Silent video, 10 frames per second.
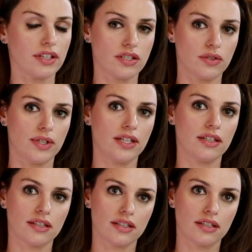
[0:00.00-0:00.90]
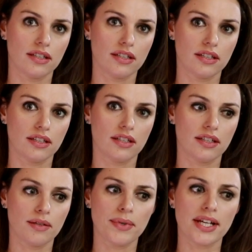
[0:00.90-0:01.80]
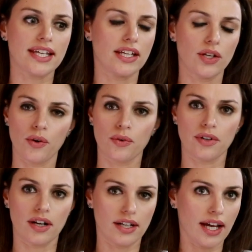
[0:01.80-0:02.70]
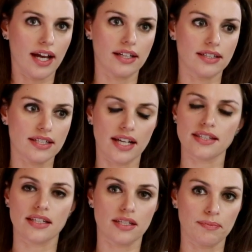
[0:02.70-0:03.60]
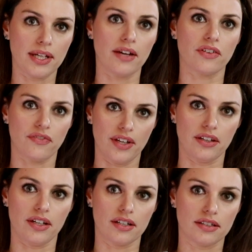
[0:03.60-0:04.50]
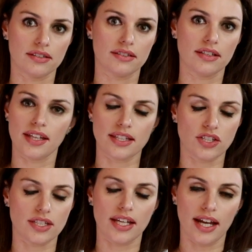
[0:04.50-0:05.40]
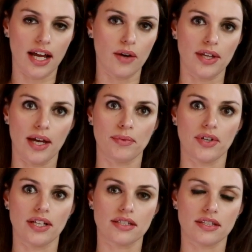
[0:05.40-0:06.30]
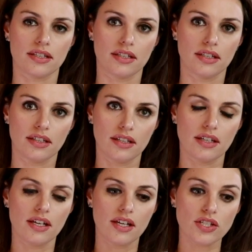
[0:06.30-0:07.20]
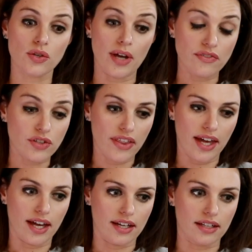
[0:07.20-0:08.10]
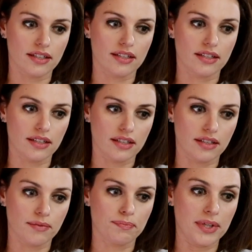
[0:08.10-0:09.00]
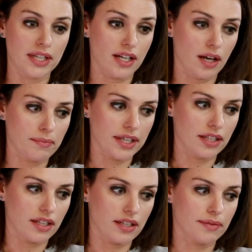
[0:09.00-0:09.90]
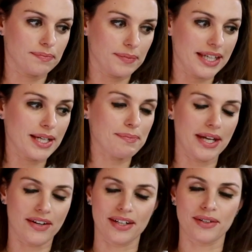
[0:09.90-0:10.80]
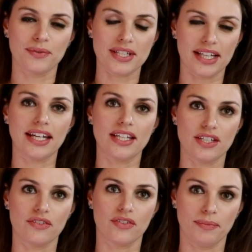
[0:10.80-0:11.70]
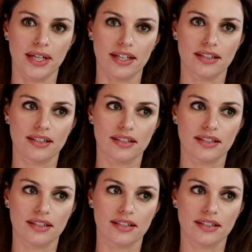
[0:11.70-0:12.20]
His duty? Because I know our God does not set somebody up for failure. That's just not how He operates. So after that, becoming being a parent was a lot easier for me.